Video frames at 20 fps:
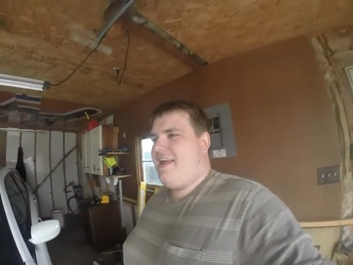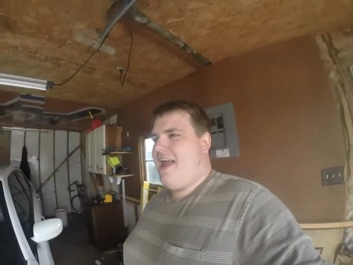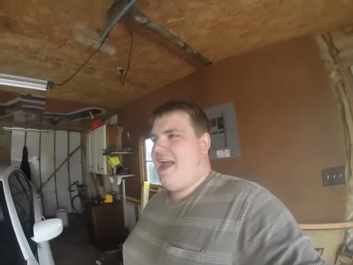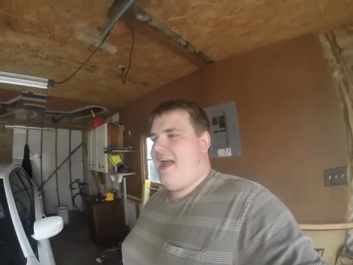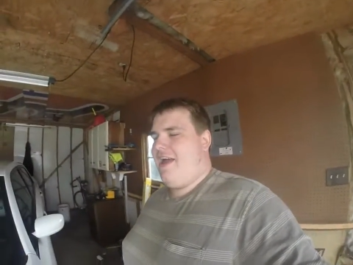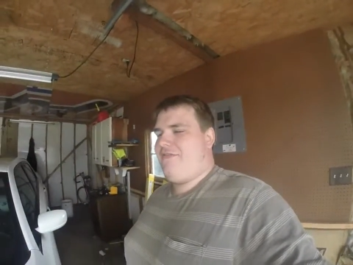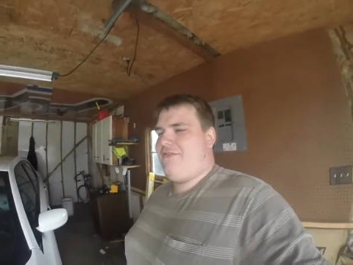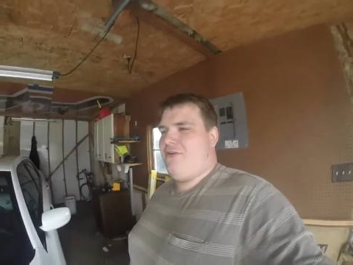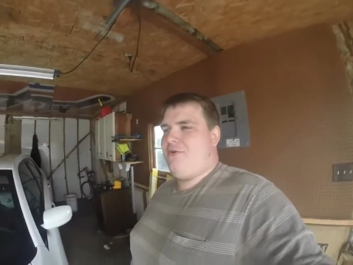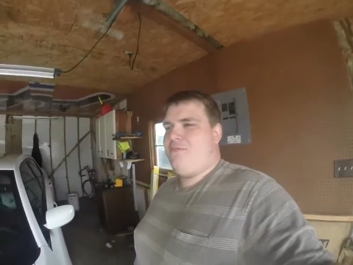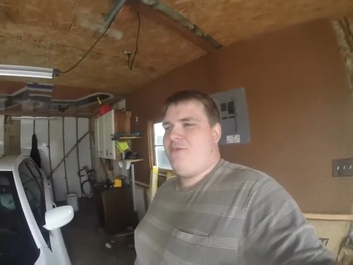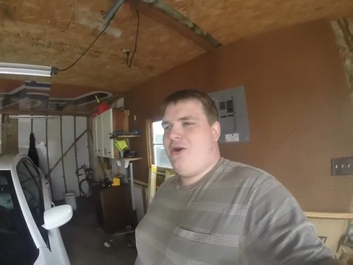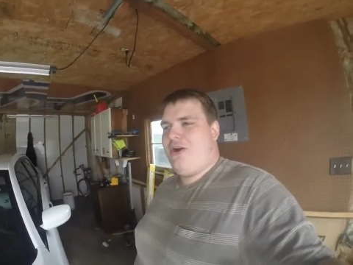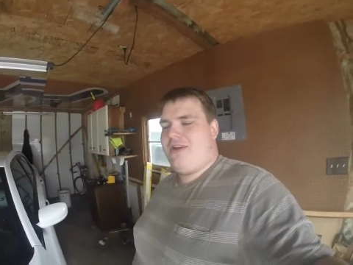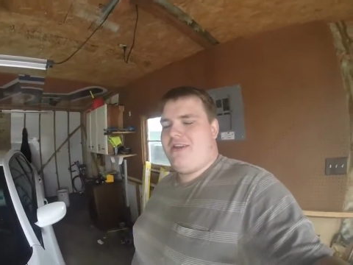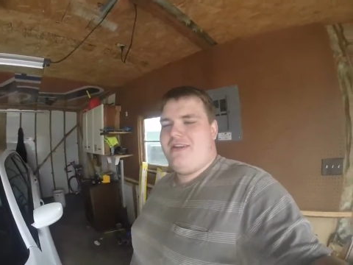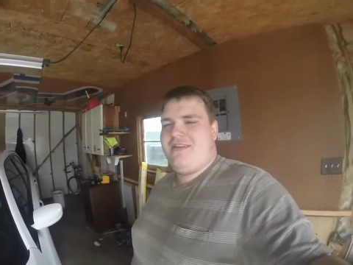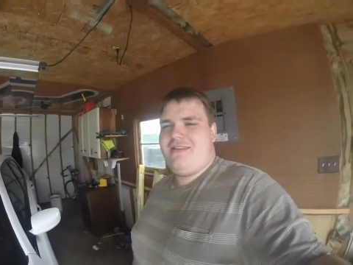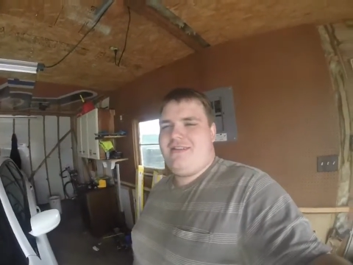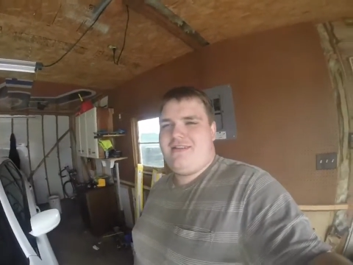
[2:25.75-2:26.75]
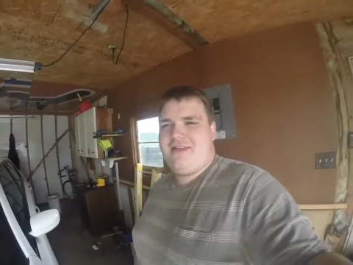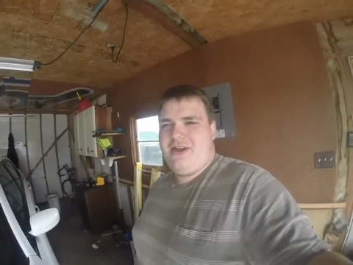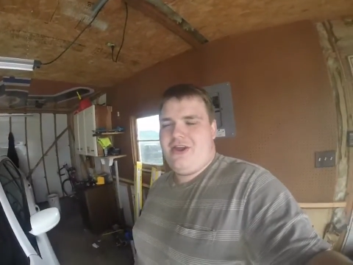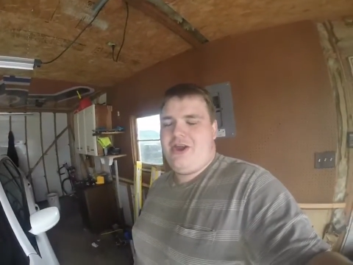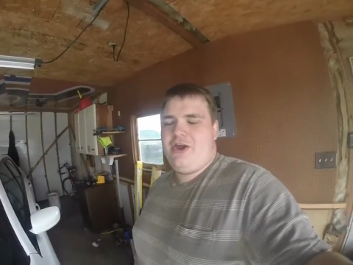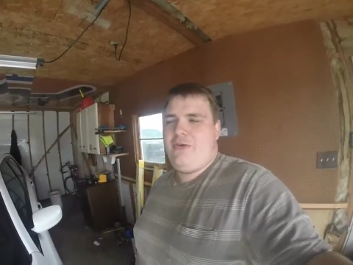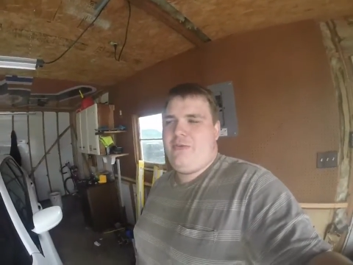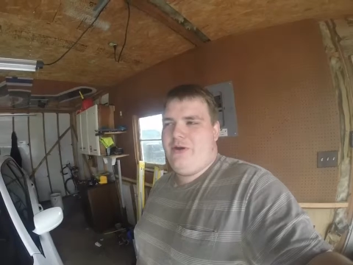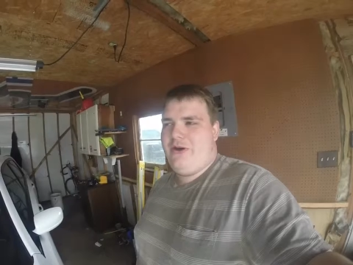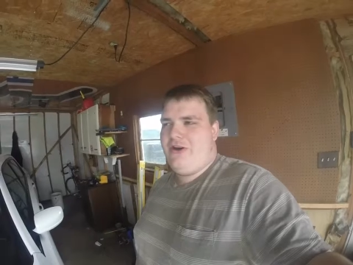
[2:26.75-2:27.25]
aftermarket
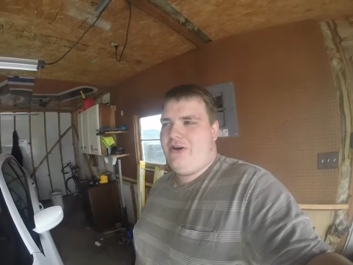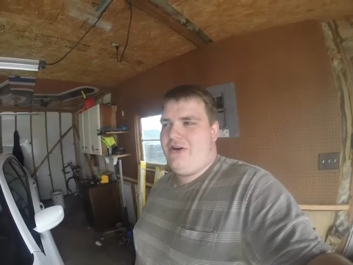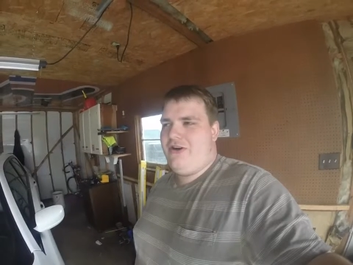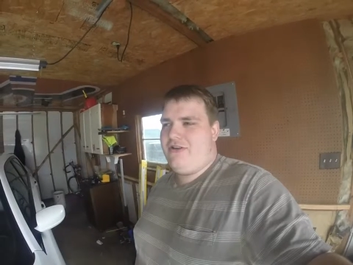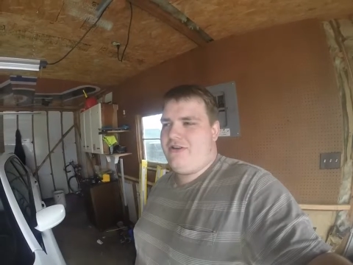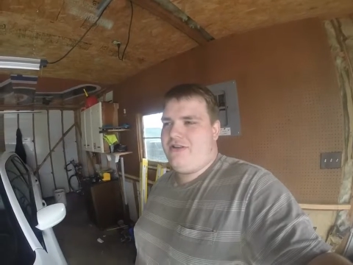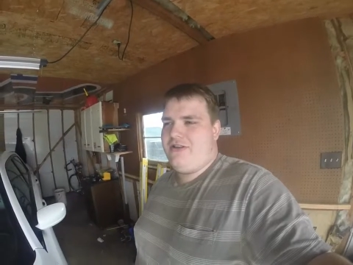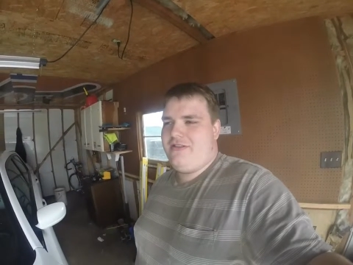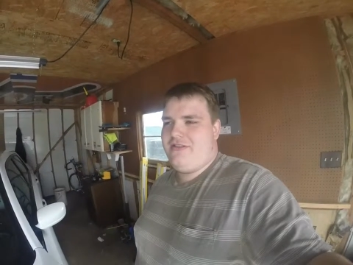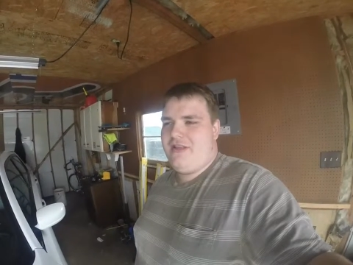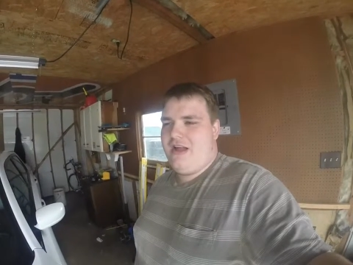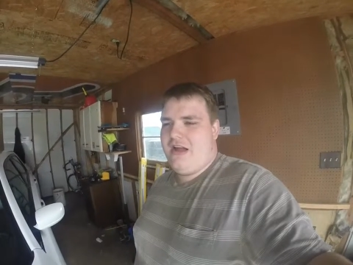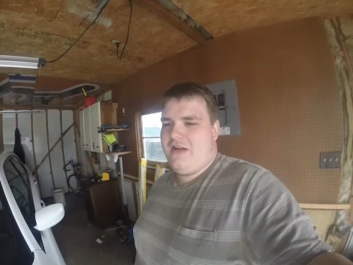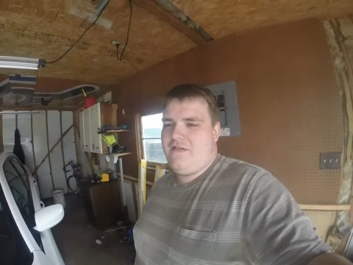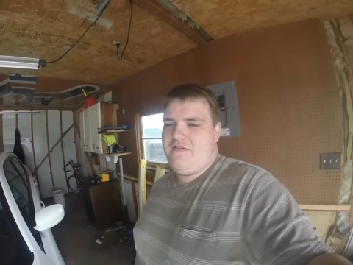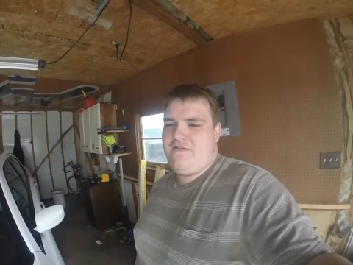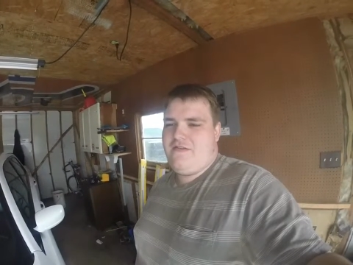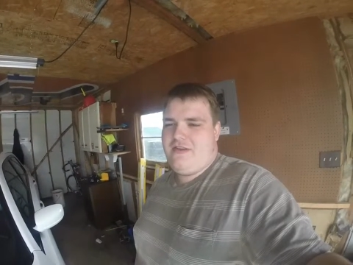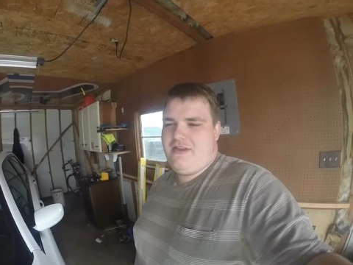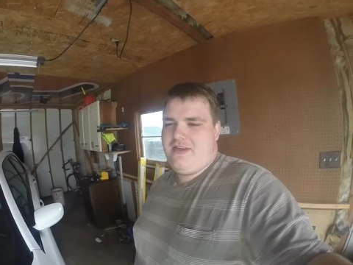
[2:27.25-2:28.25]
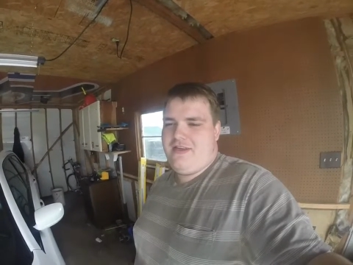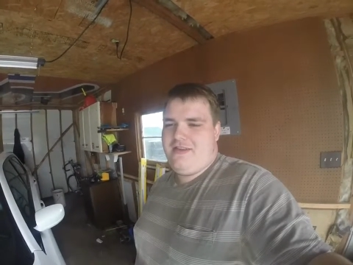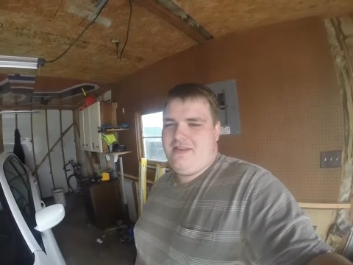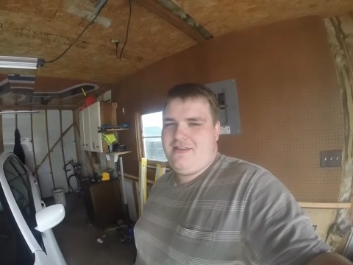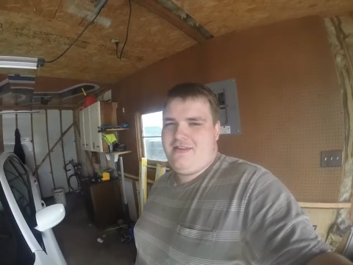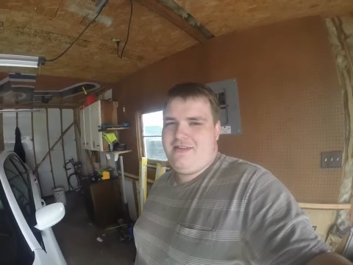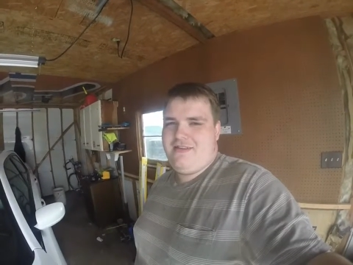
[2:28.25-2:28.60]
steering wheel does not fit